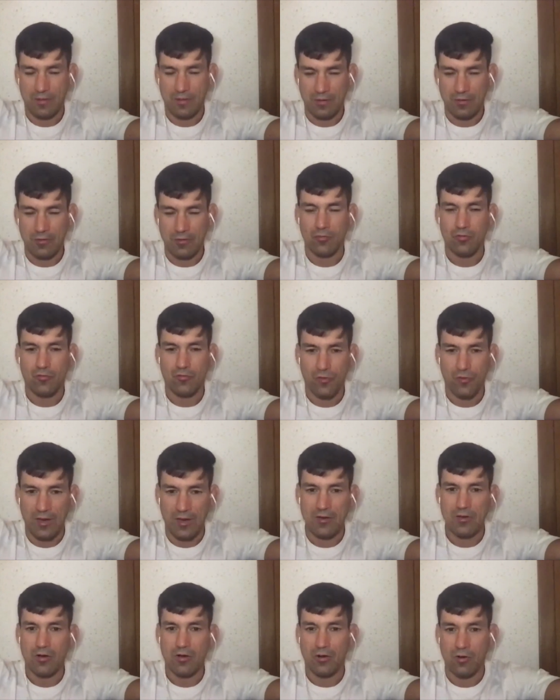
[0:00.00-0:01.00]
you know,
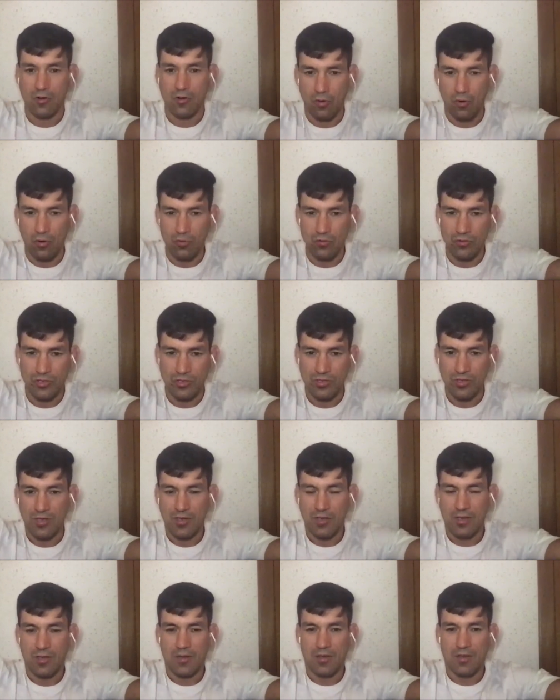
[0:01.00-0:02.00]
train your coach
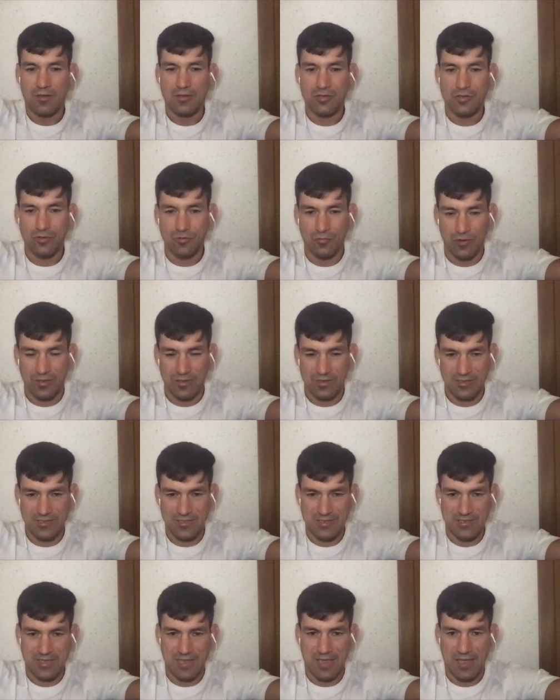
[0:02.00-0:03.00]
to
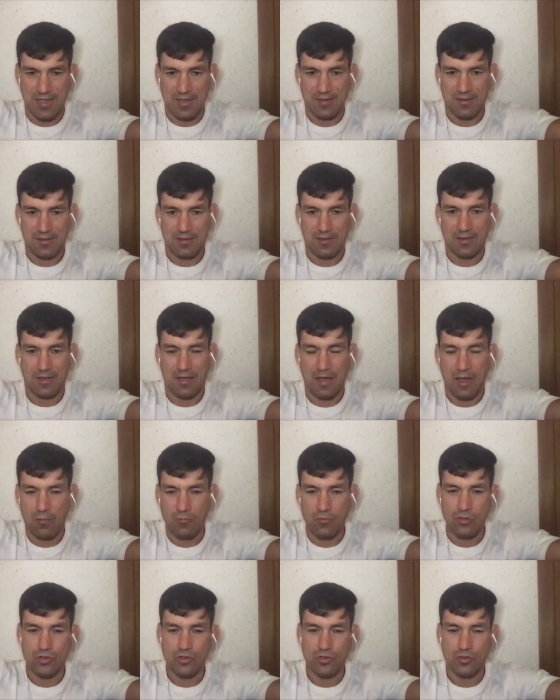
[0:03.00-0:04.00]
understand how
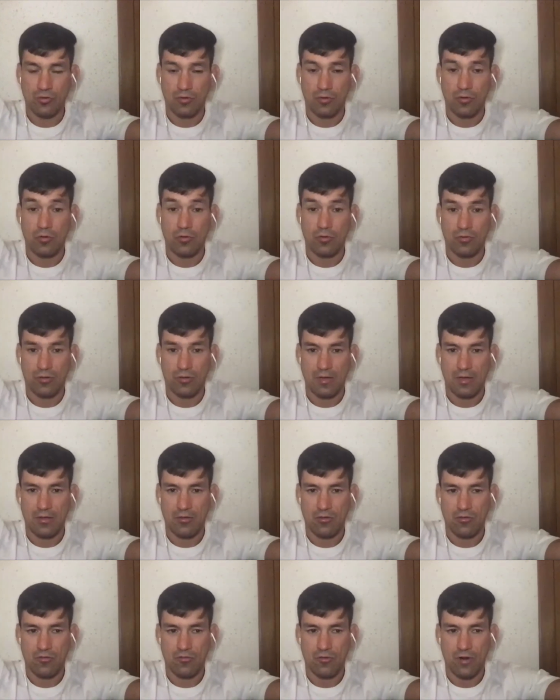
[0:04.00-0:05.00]
we should use the
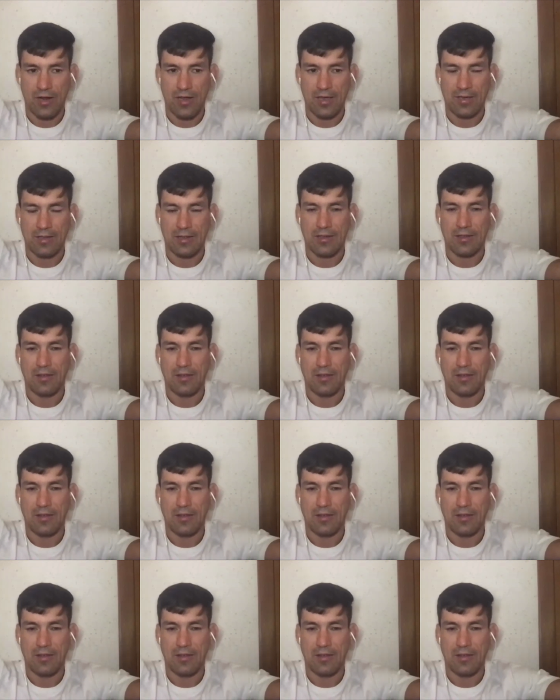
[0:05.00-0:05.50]
striking